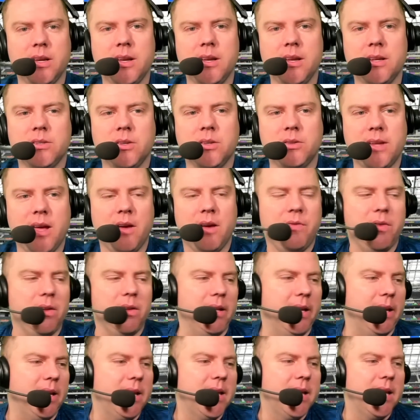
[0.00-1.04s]
So
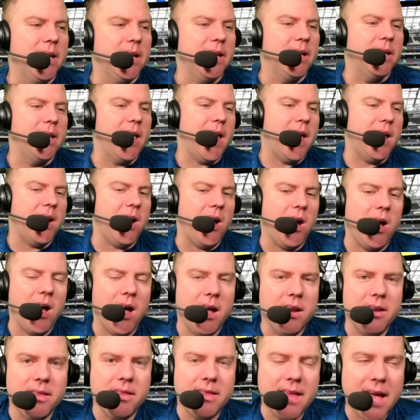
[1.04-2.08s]
definitely get
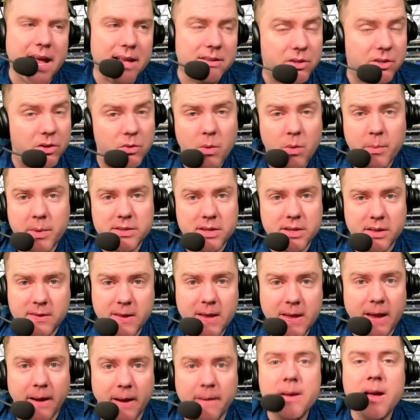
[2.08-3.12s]
on that so you won't miss a
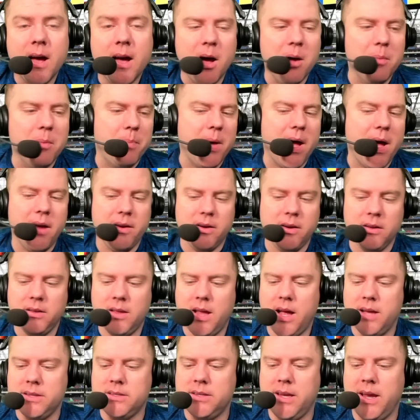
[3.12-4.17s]
thing about your
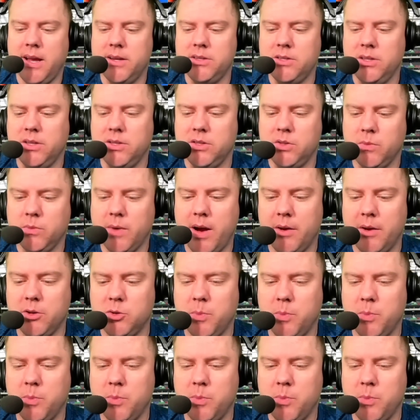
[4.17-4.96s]
Los Angeles Rams.